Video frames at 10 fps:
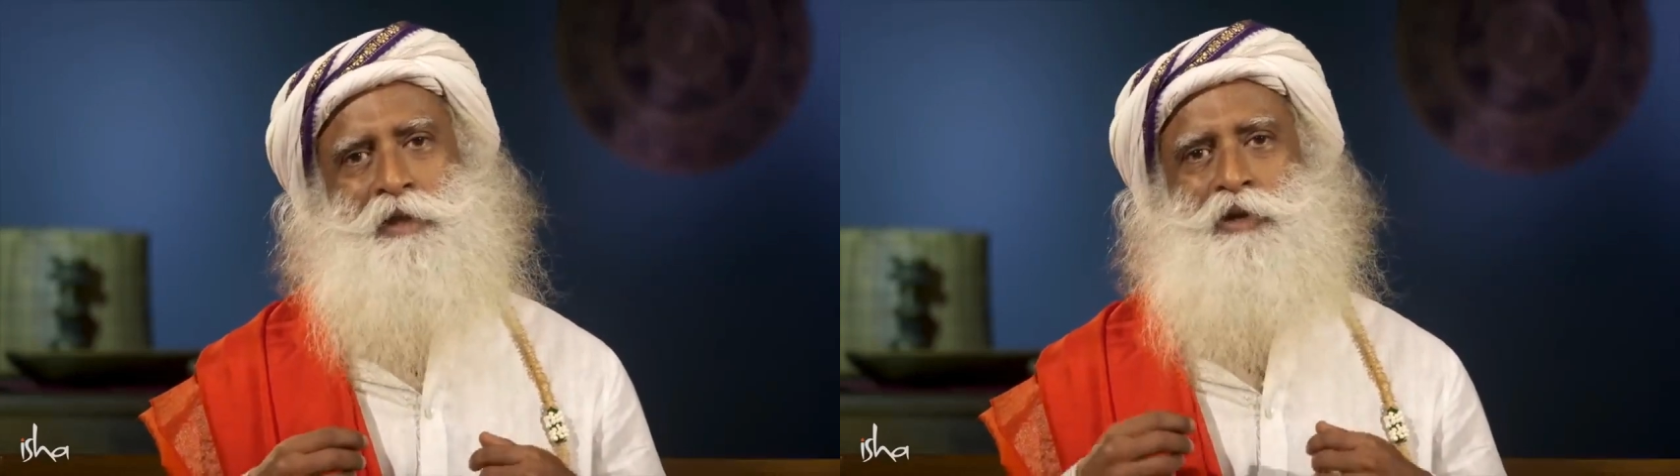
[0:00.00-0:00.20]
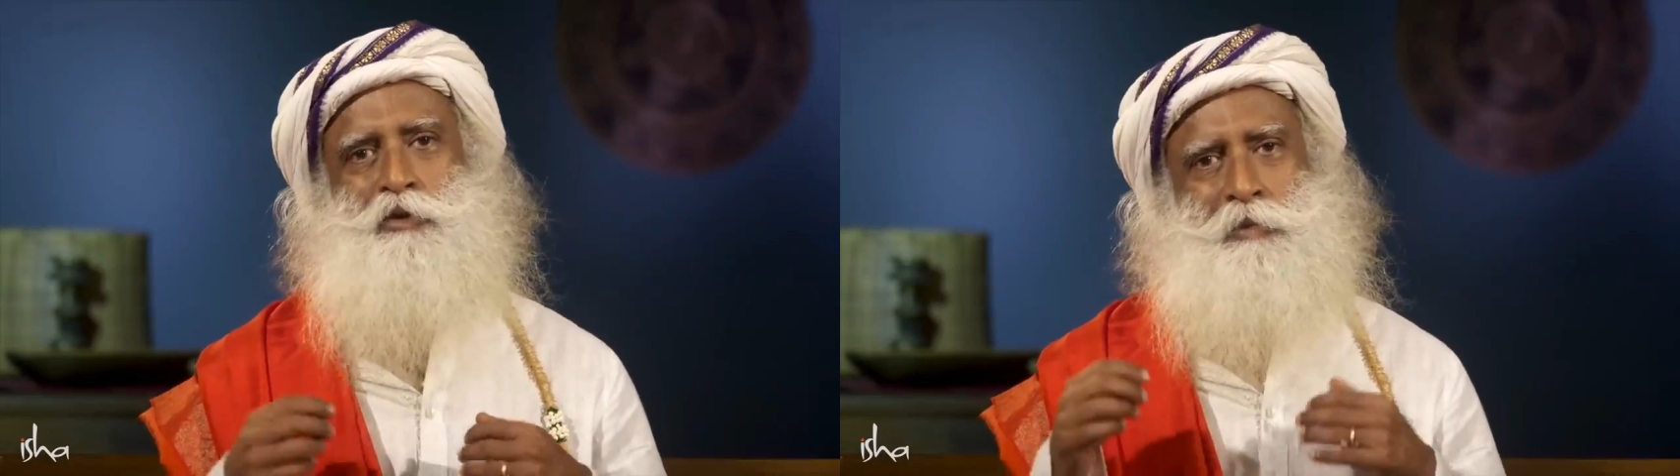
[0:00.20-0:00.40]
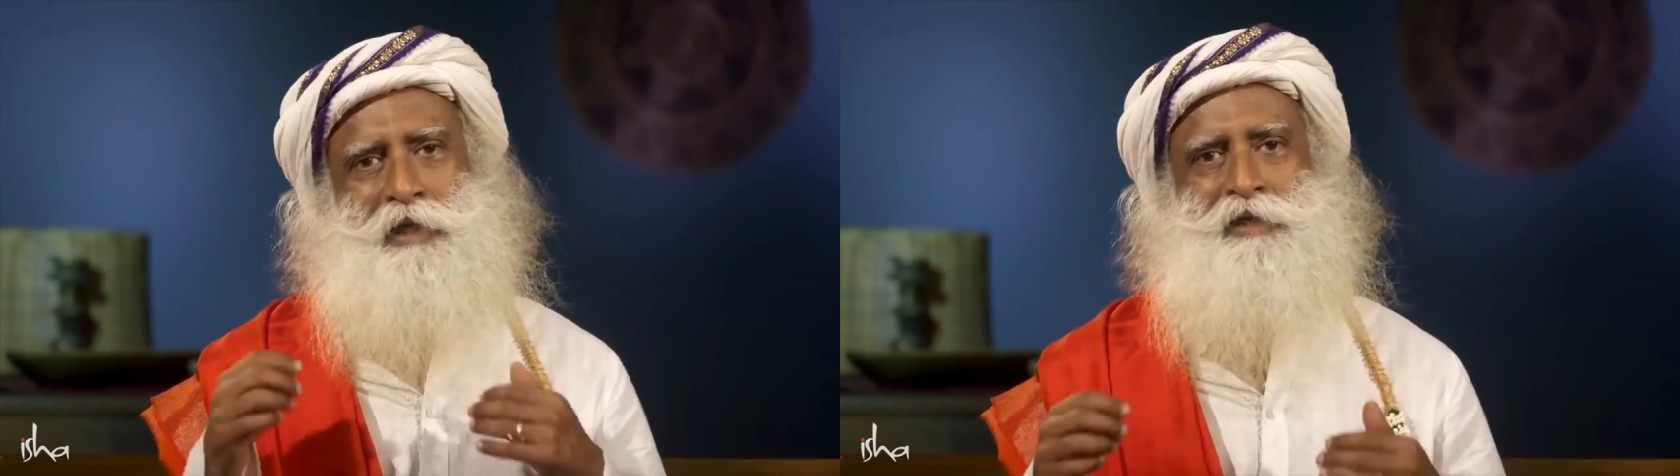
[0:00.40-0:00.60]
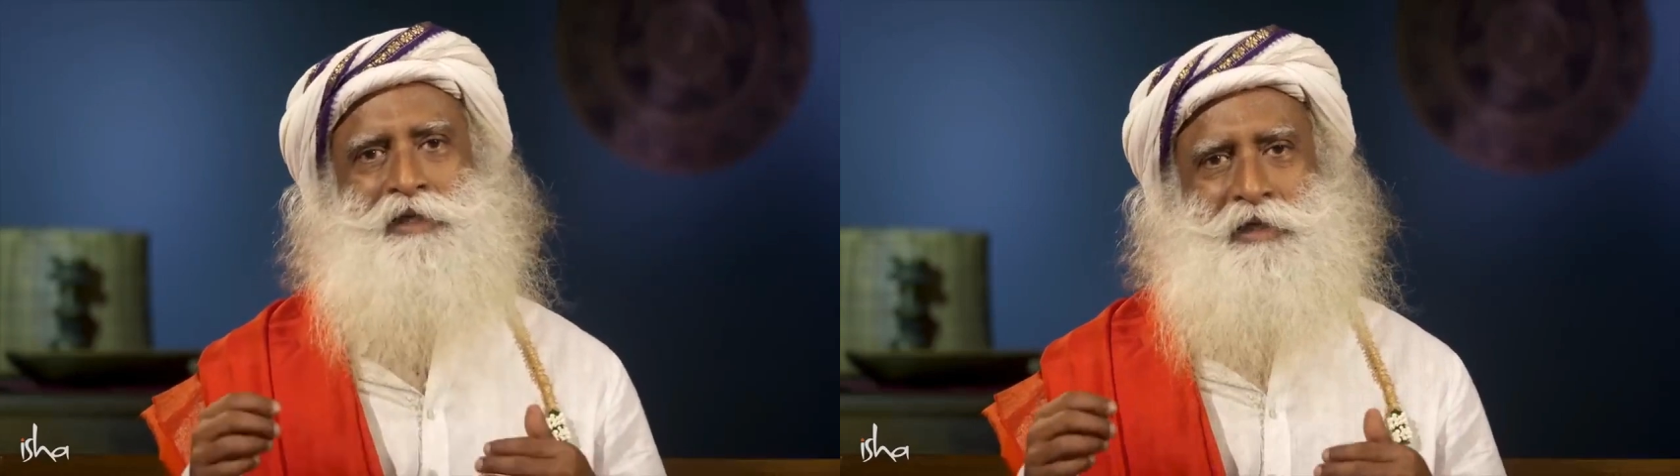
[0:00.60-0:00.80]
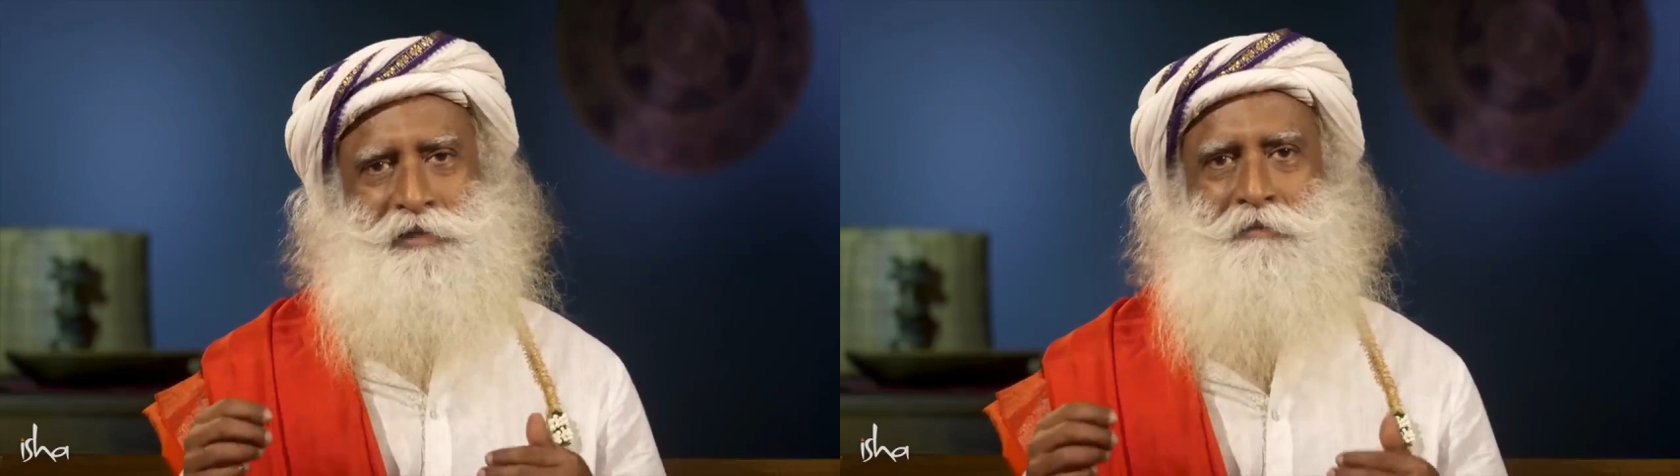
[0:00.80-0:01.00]
then you better
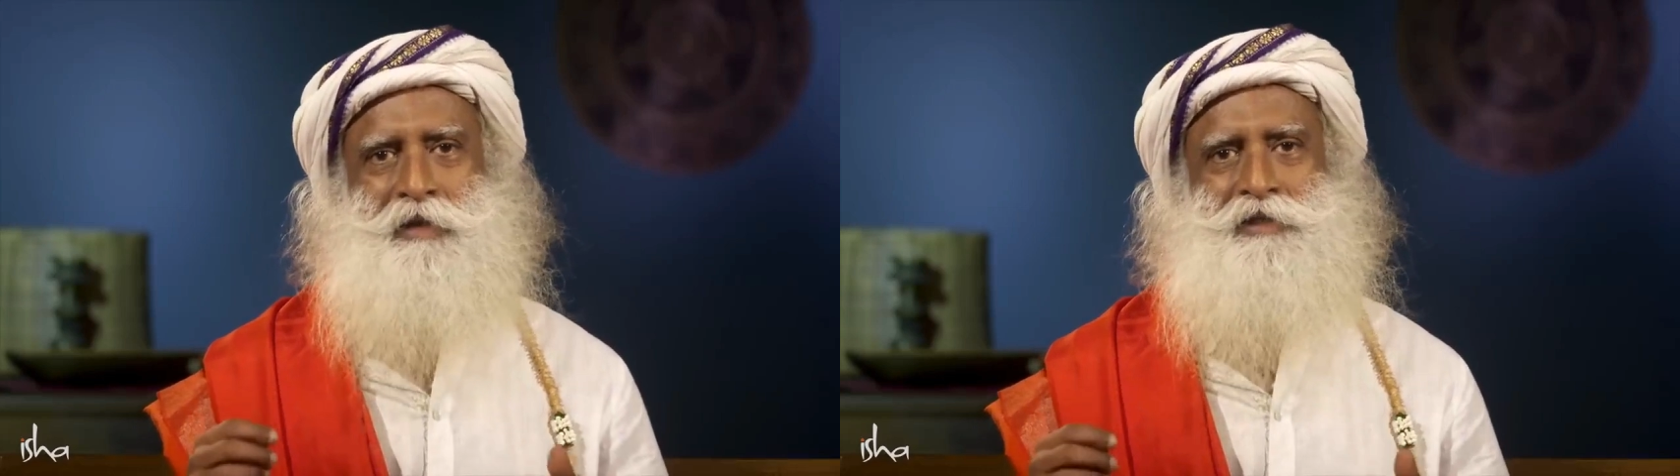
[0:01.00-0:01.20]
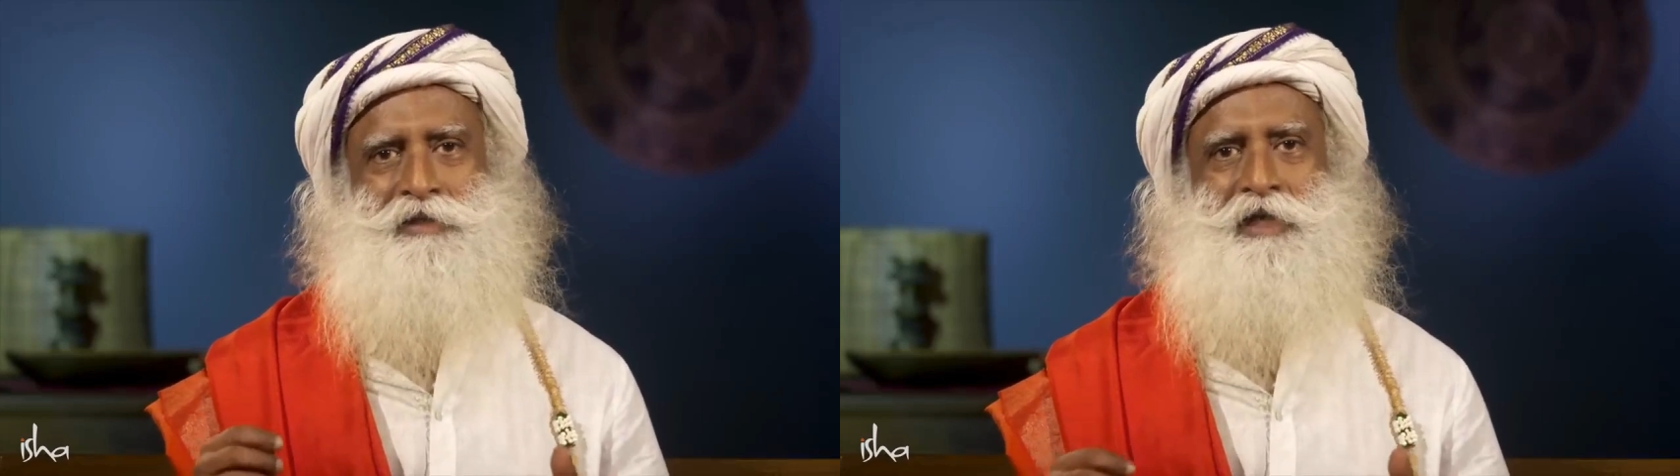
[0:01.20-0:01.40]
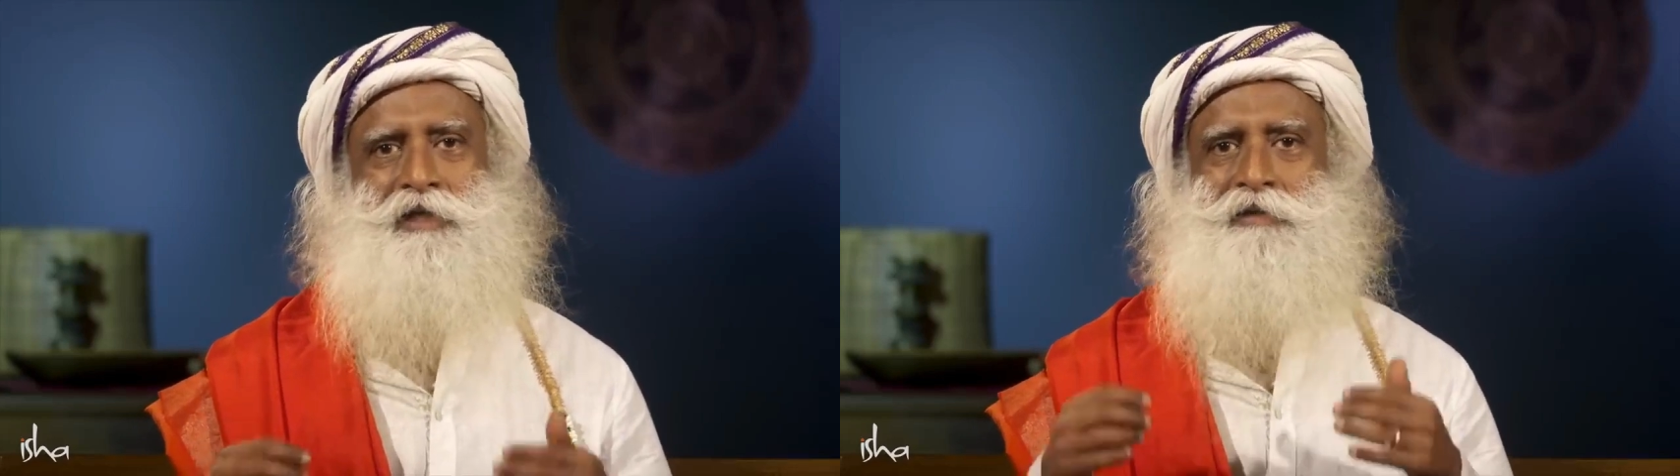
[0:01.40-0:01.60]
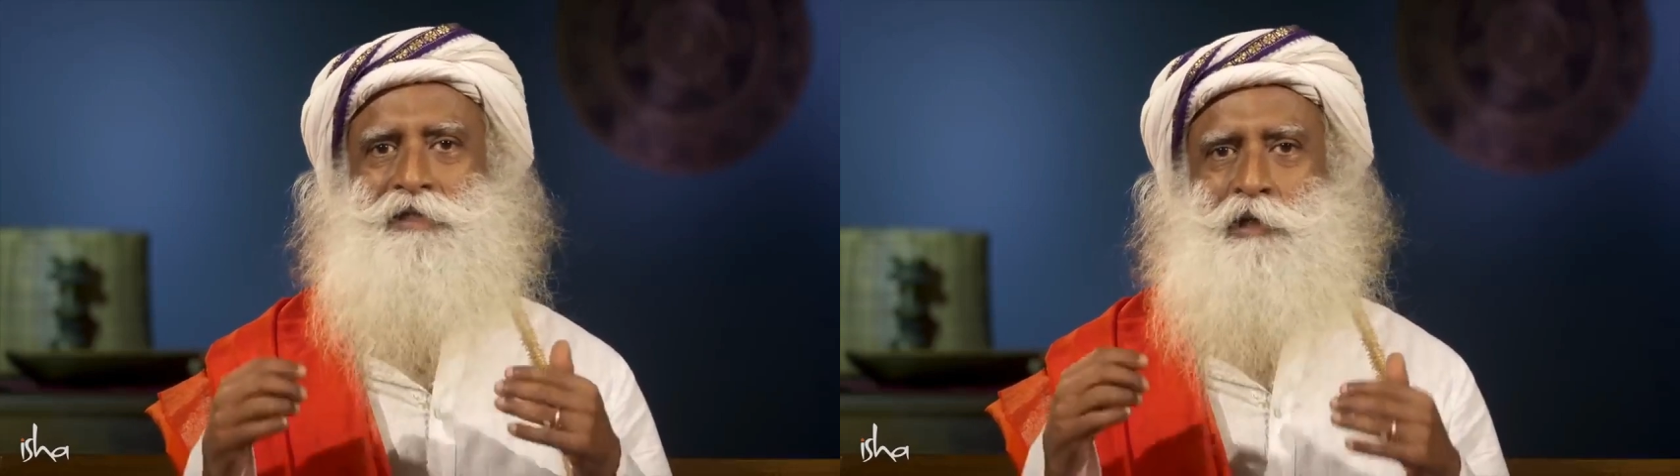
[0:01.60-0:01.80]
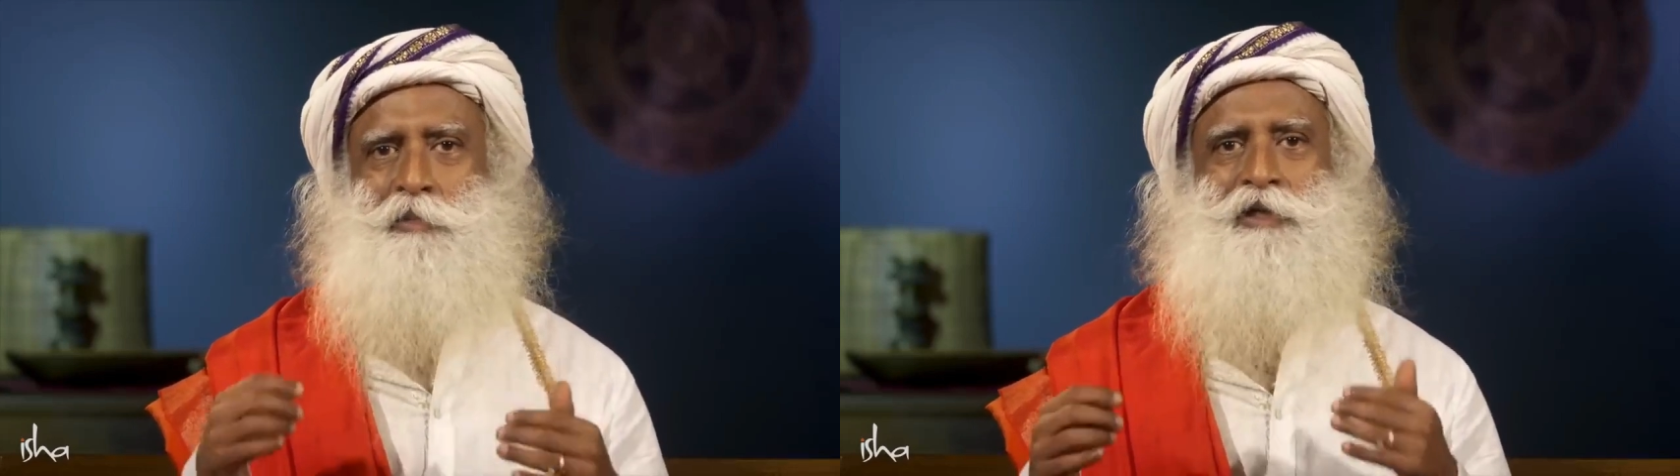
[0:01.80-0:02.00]
take some medicine,
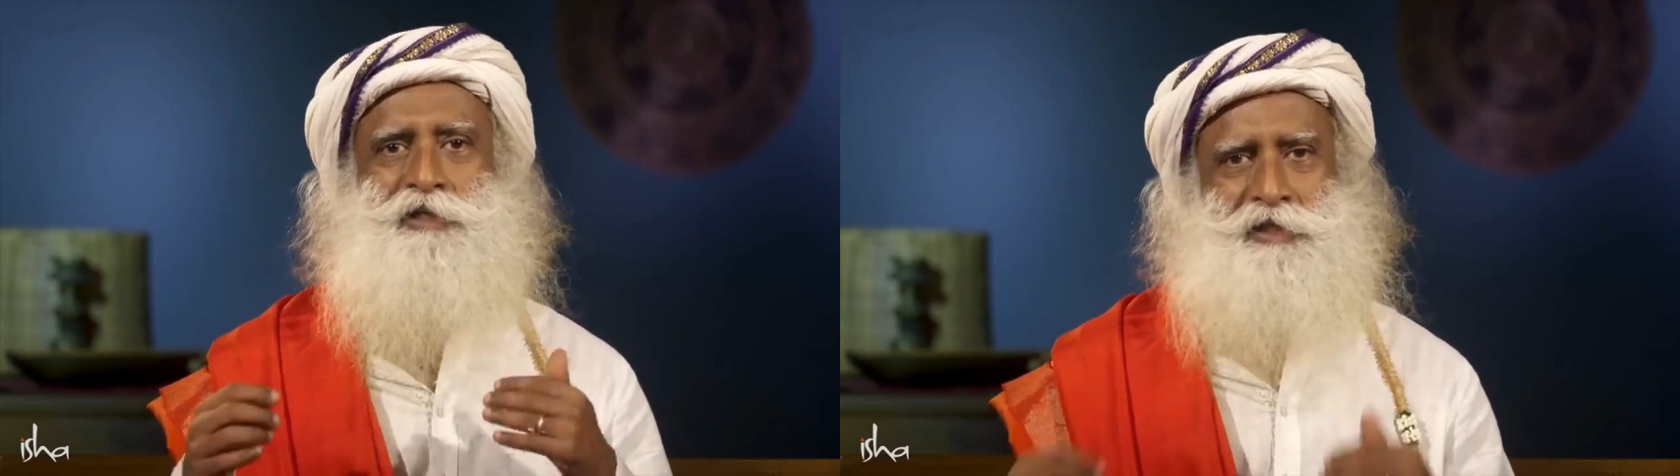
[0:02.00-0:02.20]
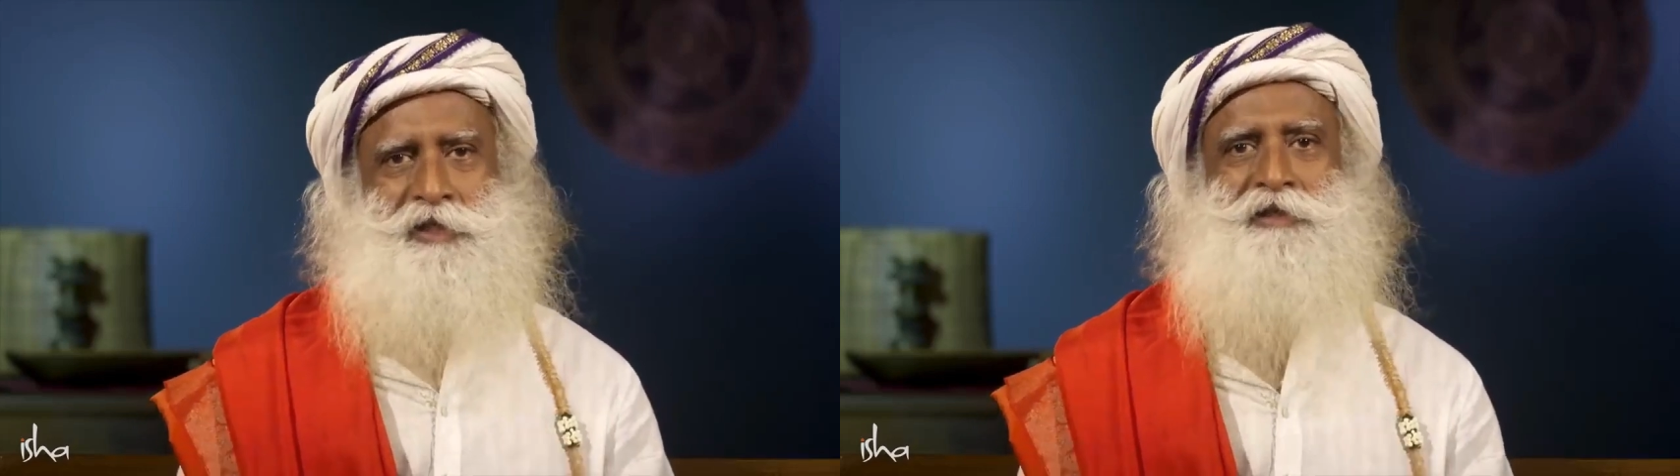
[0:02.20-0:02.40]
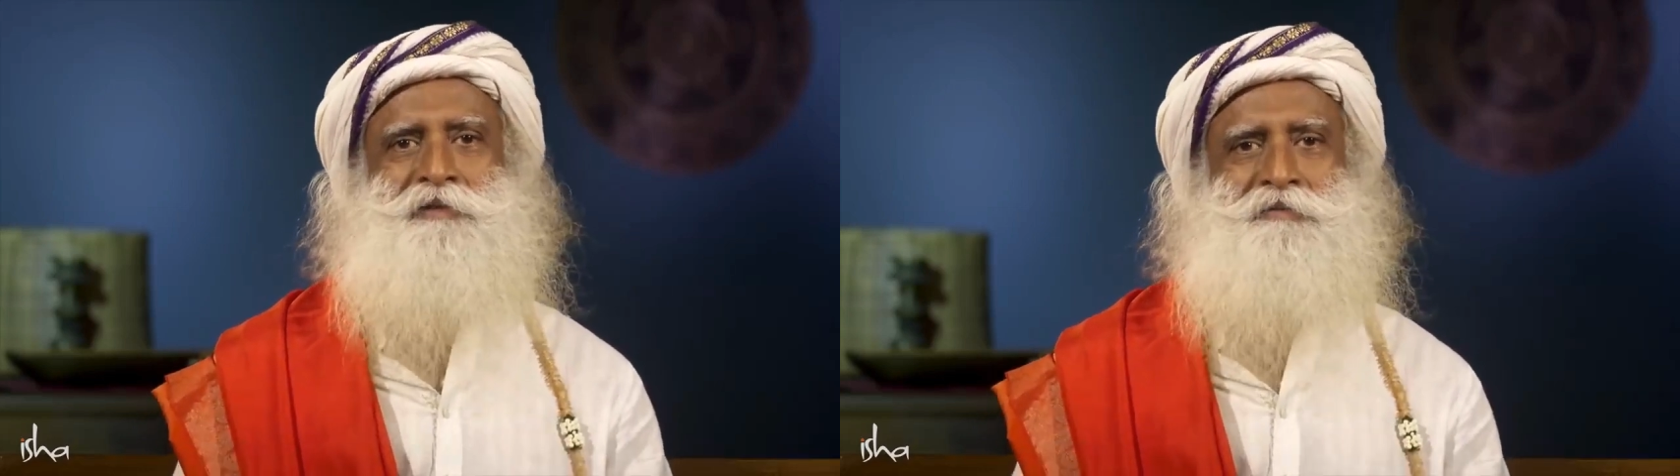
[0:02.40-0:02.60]
otherwise it'll be risky.